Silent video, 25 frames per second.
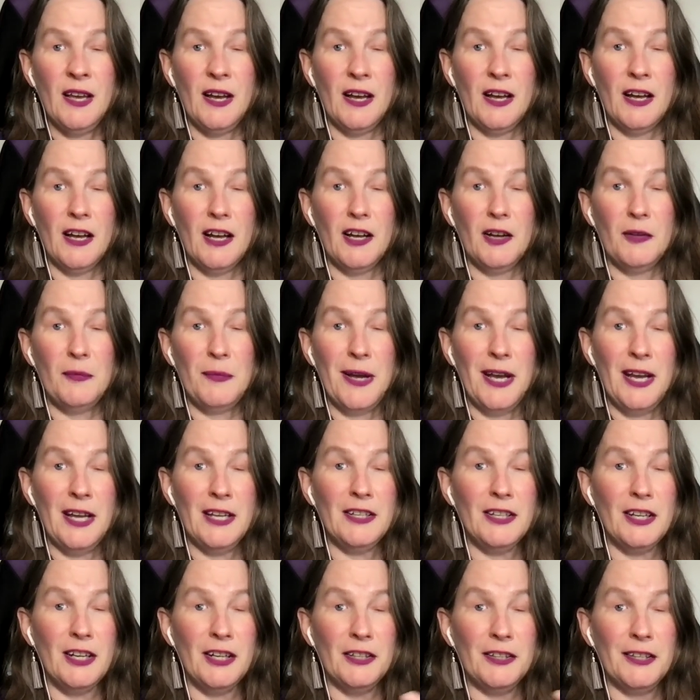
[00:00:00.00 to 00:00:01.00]

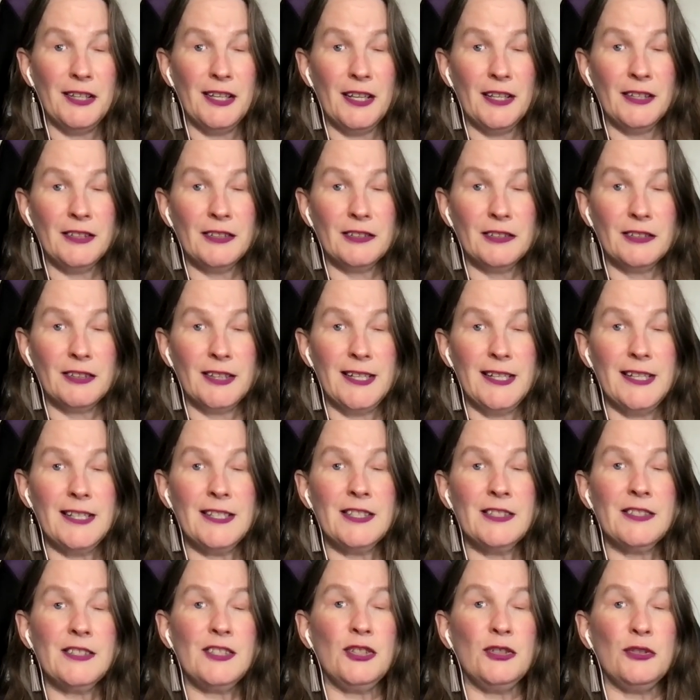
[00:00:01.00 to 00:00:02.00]
And all the other
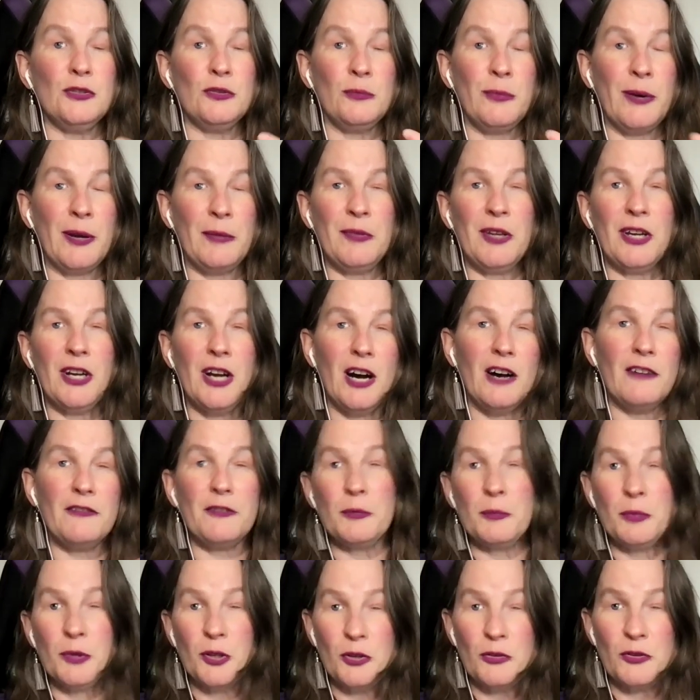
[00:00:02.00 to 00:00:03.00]
links to buy me a
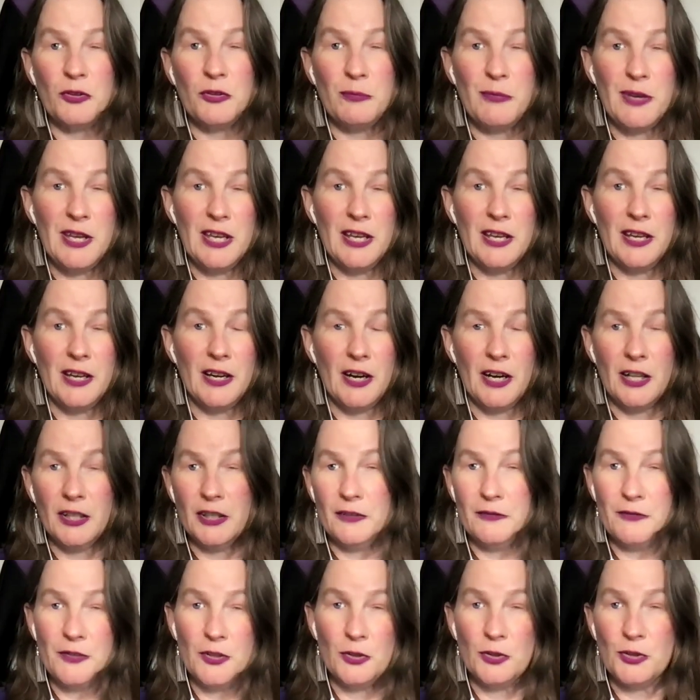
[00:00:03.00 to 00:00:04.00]
coffee book with me,
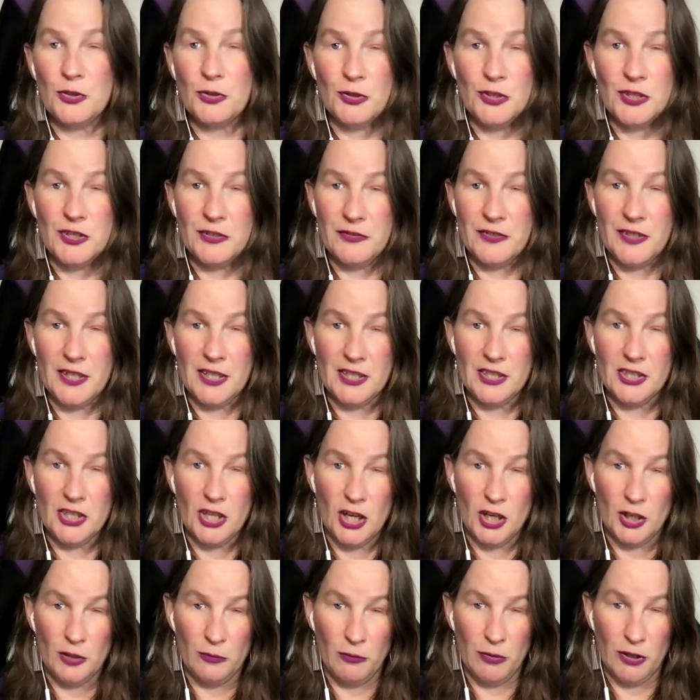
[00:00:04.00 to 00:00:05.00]
all of those sorts of things
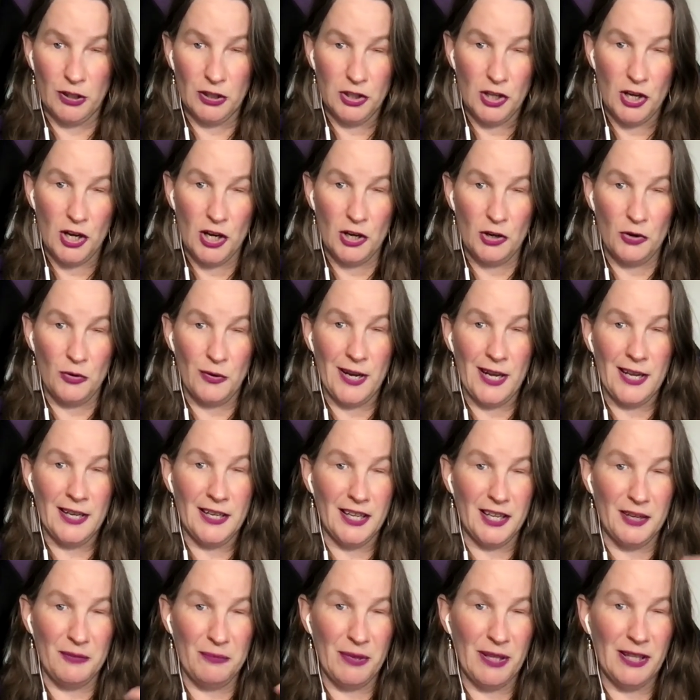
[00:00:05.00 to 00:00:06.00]
are below.
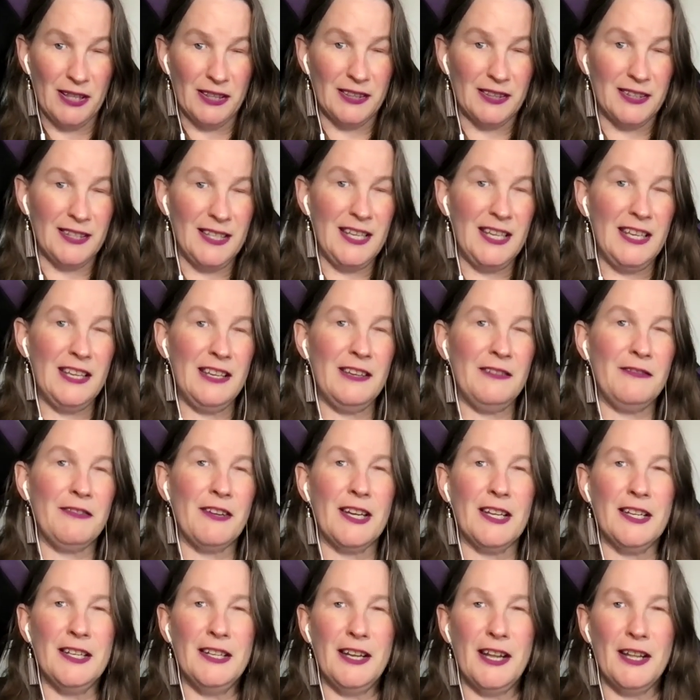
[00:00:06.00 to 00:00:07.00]
And I believe
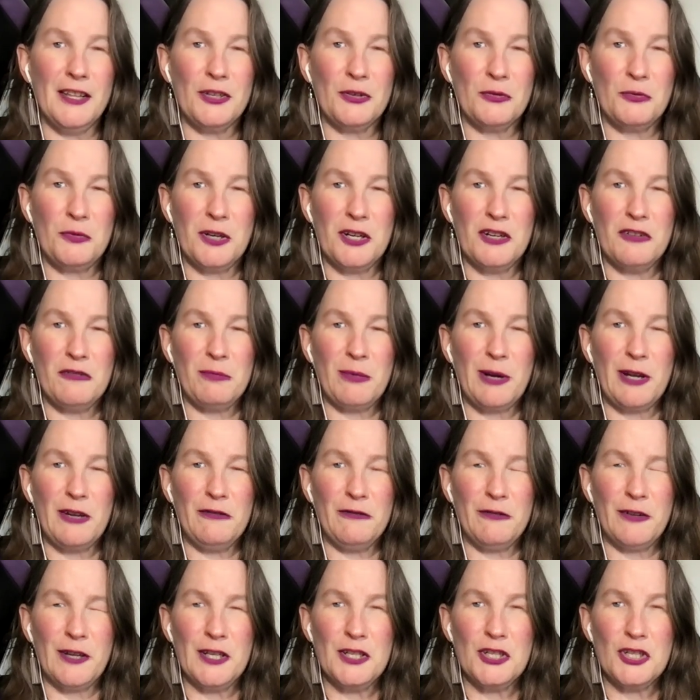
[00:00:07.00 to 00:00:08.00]
another one of my
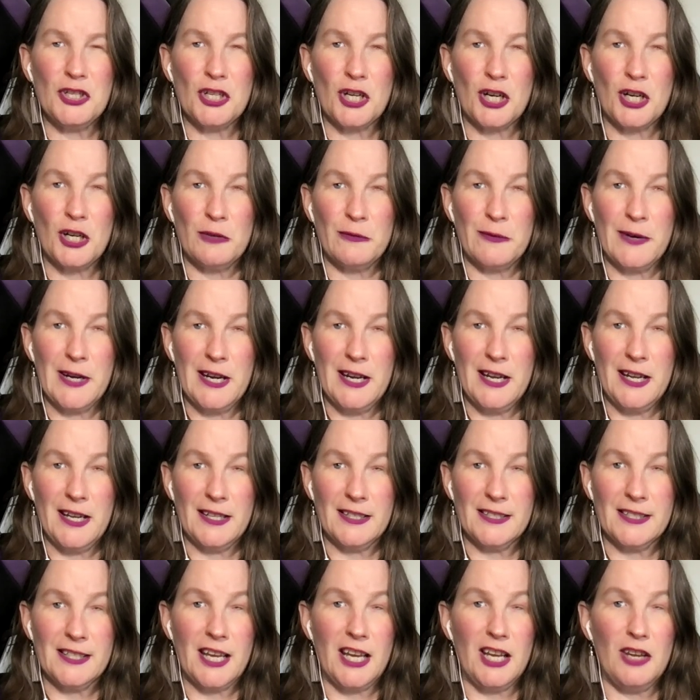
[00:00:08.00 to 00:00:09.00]
fun chart
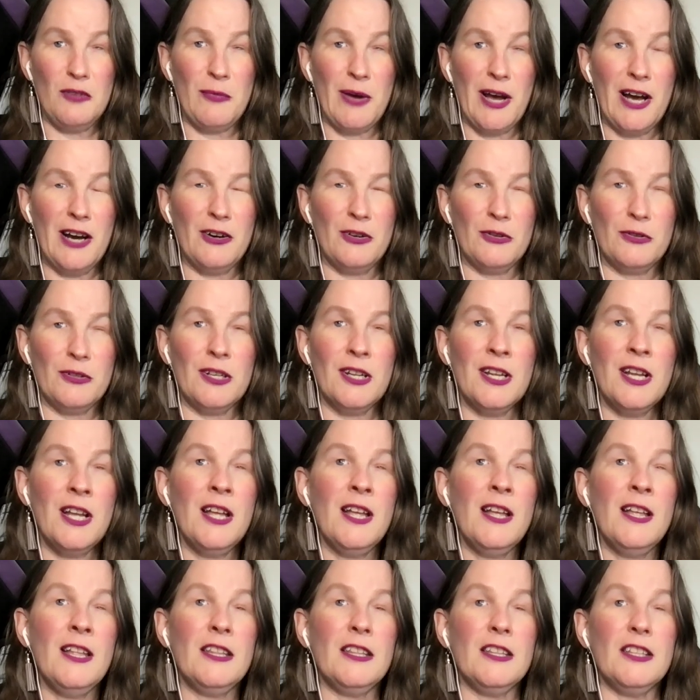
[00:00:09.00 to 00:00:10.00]
readings came out
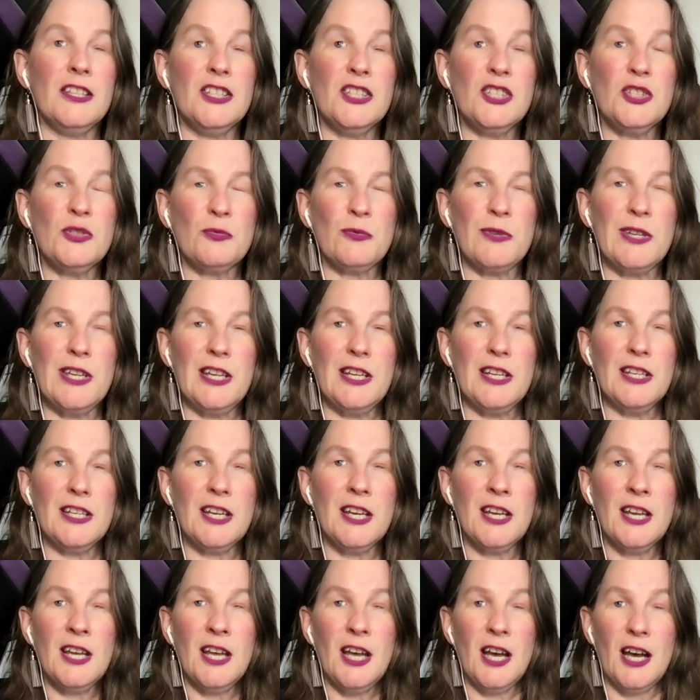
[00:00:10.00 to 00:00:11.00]
this
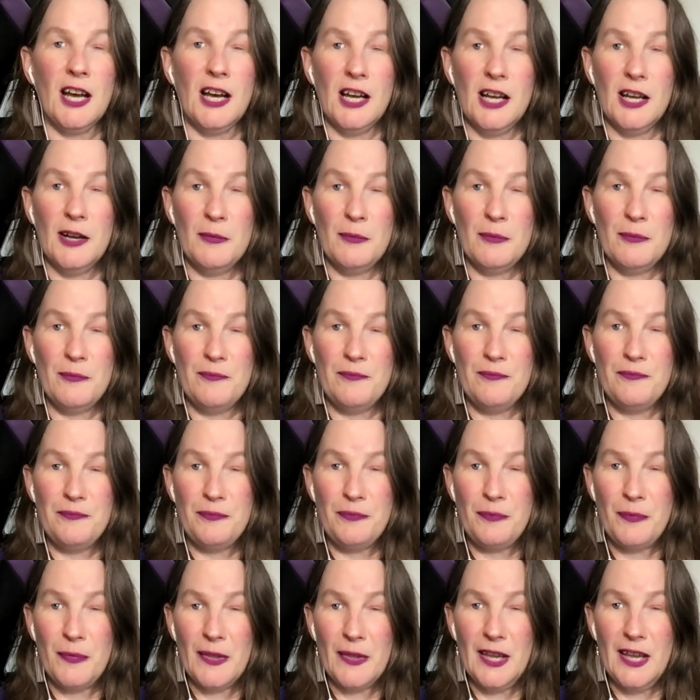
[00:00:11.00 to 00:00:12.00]
week. And
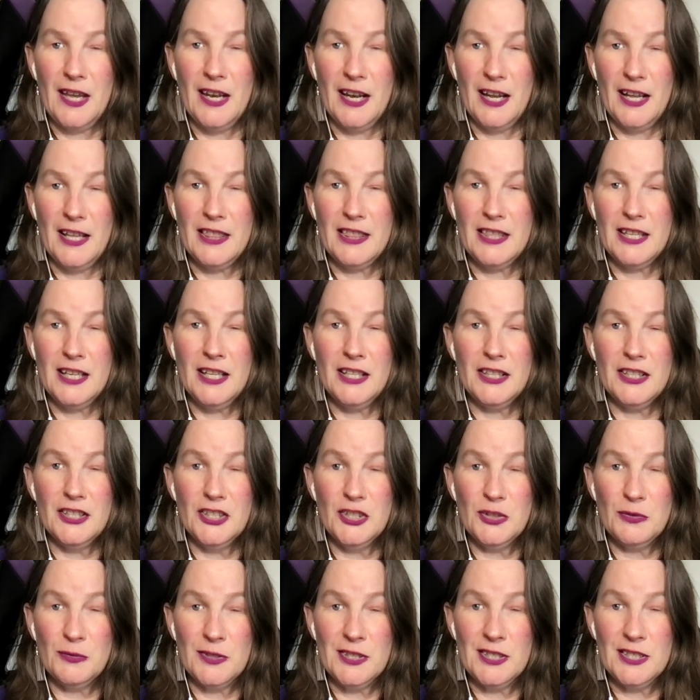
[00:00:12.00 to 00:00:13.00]
I think
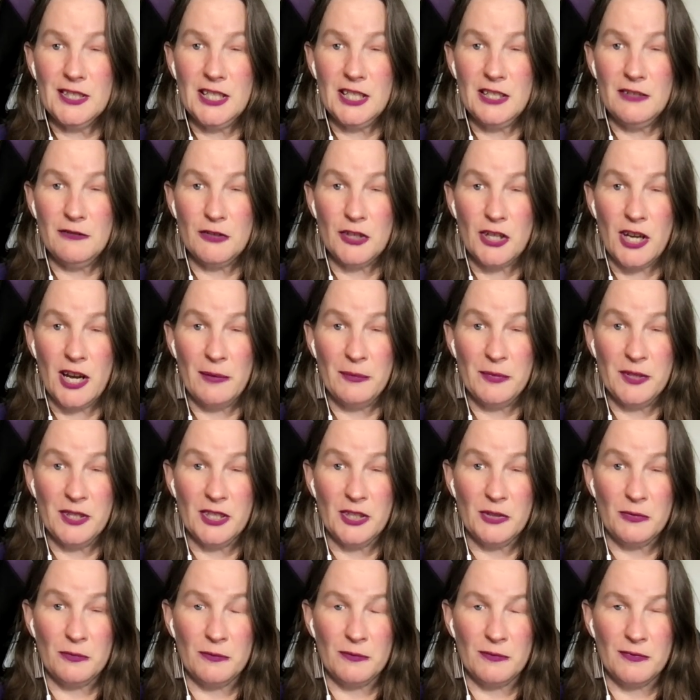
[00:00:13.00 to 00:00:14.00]
this was Steve
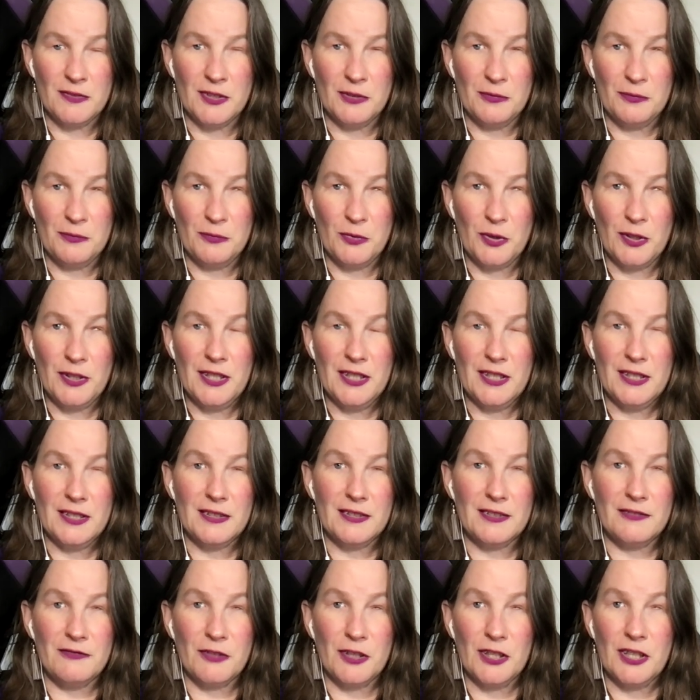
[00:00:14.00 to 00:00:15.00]
Jobs's, the one
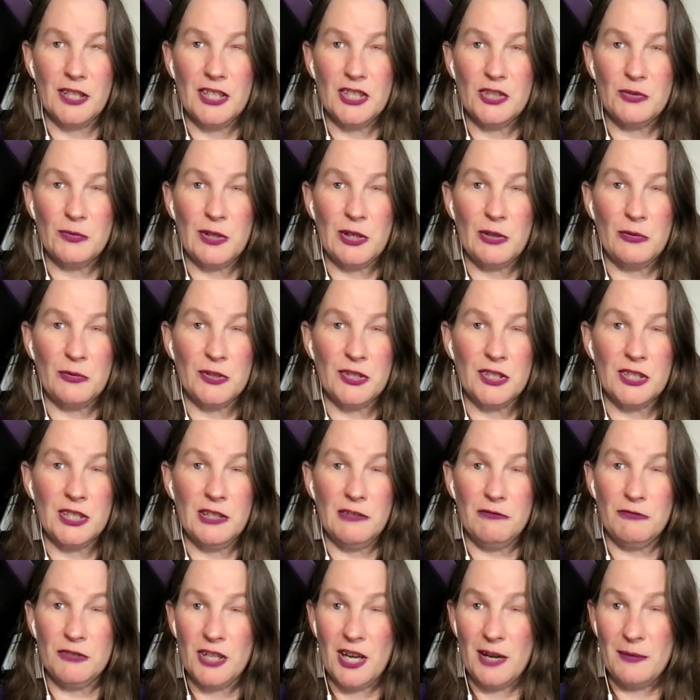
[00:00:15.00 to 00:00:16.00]
for this week was
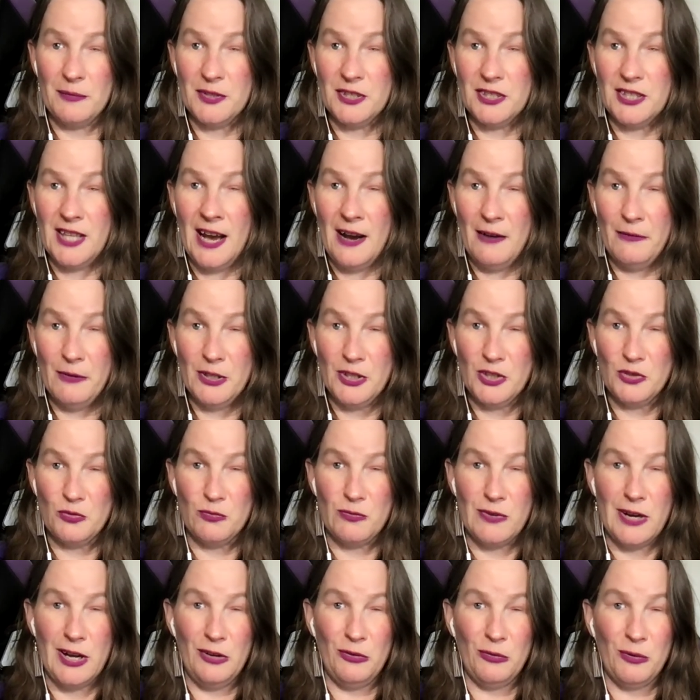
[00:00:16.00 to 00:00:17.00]
Steve Jobs. That one's
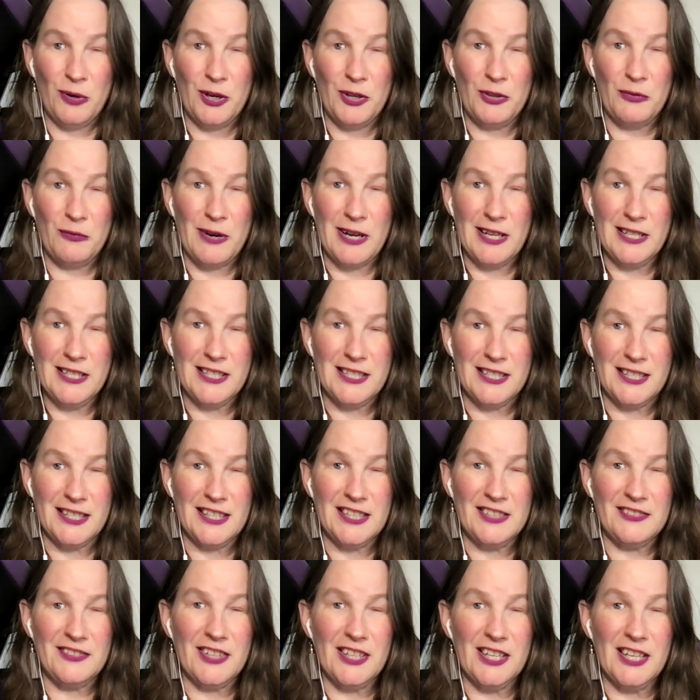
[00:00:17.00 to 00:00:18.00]
well worth watching.
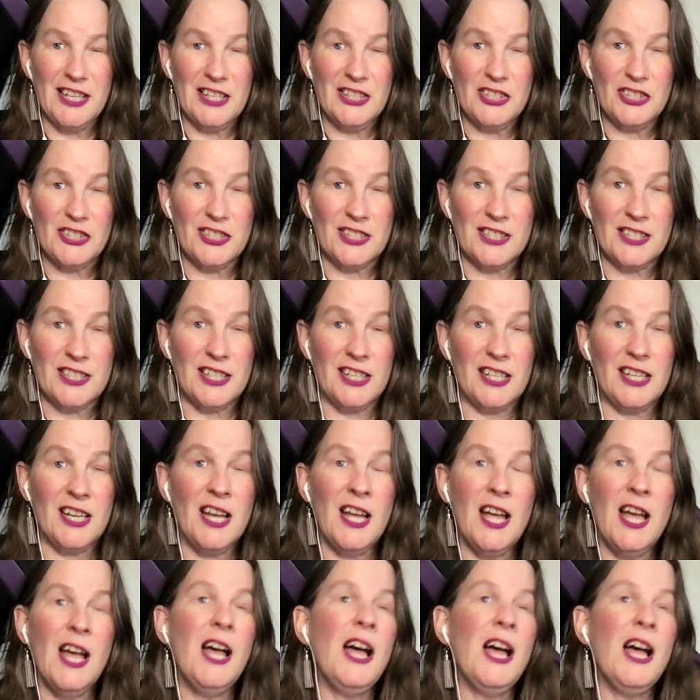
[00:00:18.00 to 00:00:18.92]
It's very interesting.